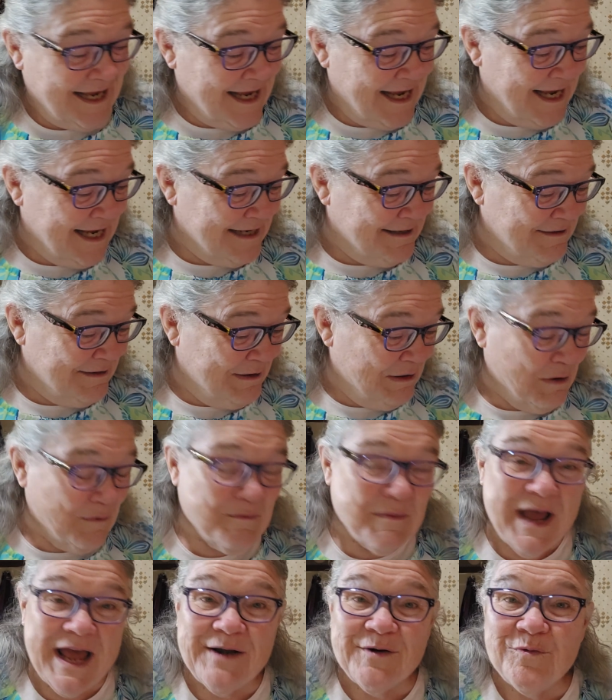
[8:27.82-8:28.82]
And no
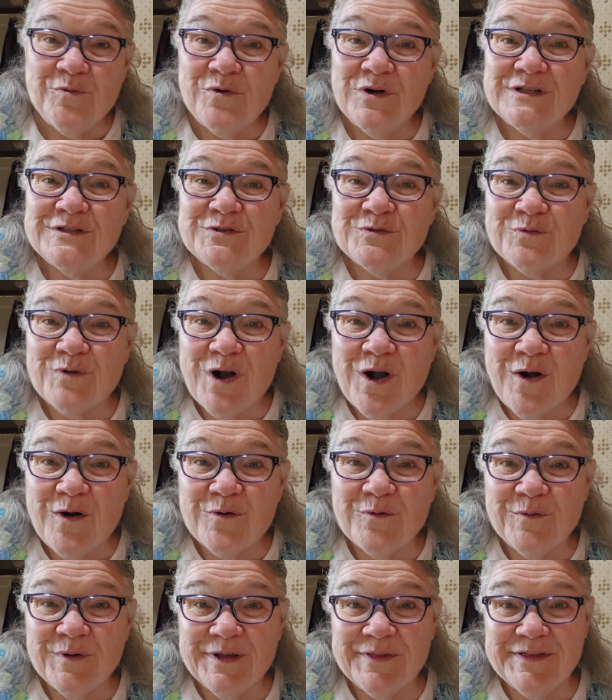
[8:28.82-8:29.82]
matter what's
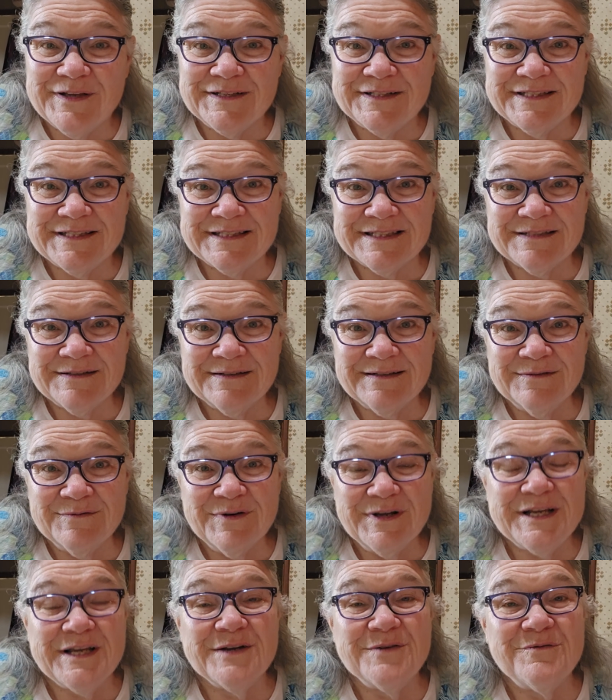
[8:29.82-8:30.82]
wrong with us,
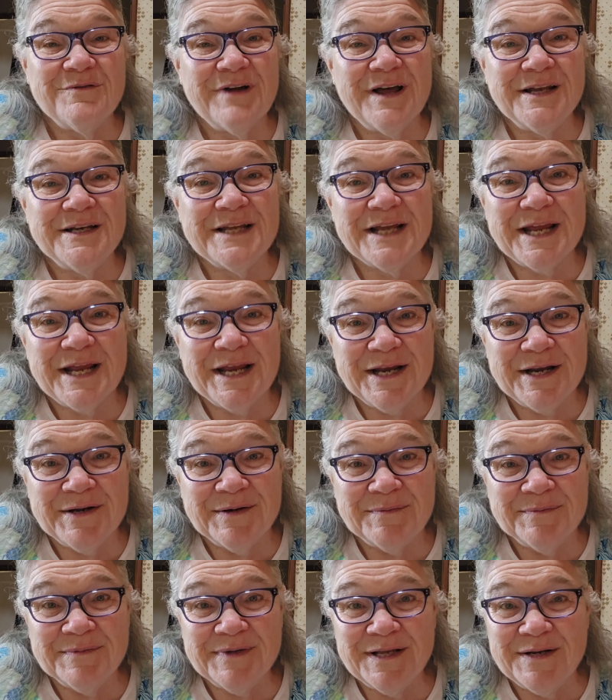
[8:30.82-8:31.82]
we can run to
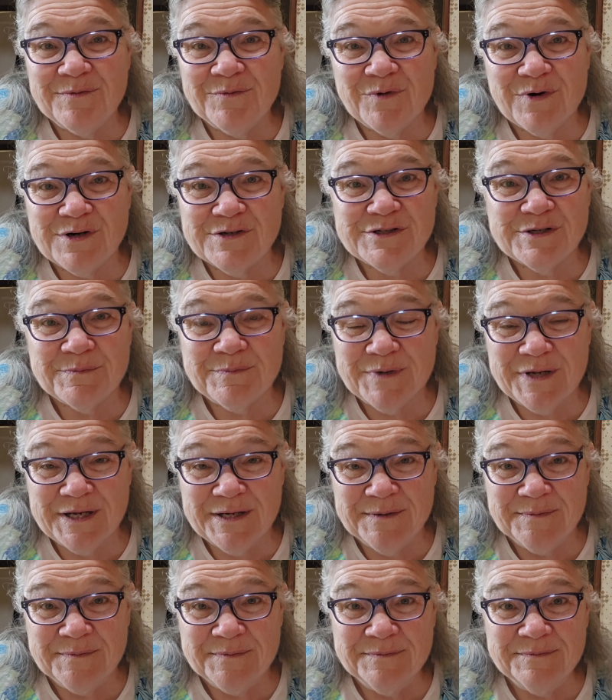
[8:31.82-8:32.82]
him and worship
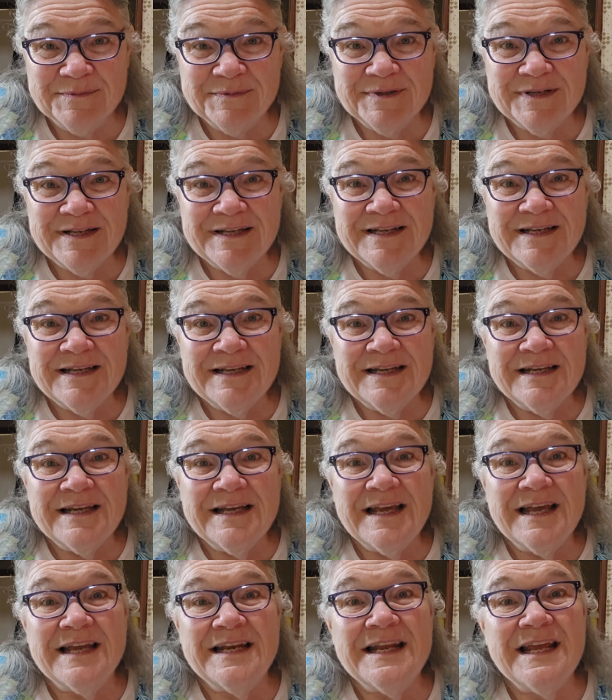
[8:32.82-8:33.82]
him,
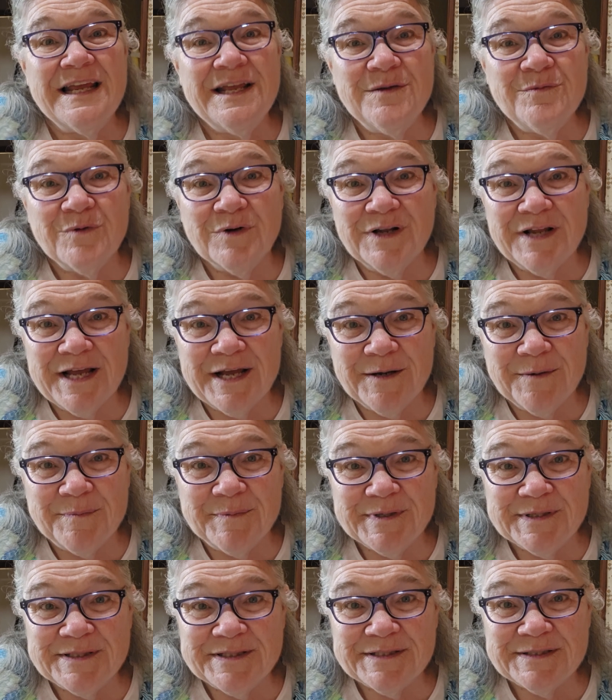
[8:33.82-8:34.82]
and he will help
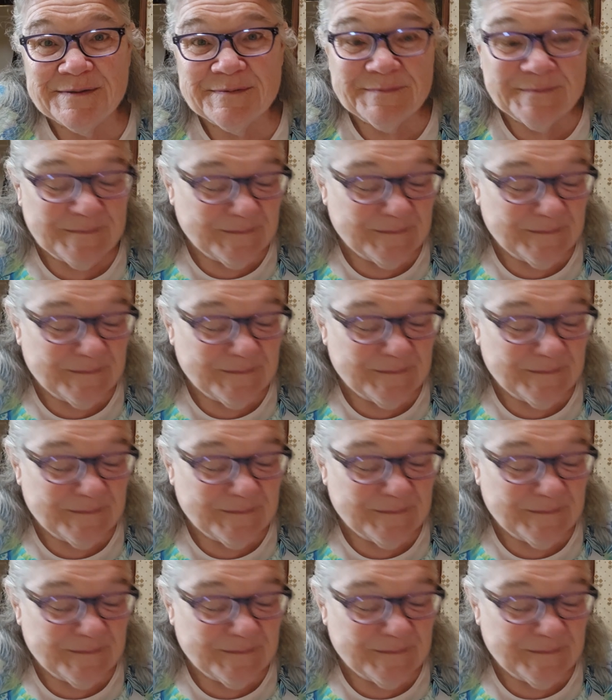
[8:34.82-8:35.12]
us.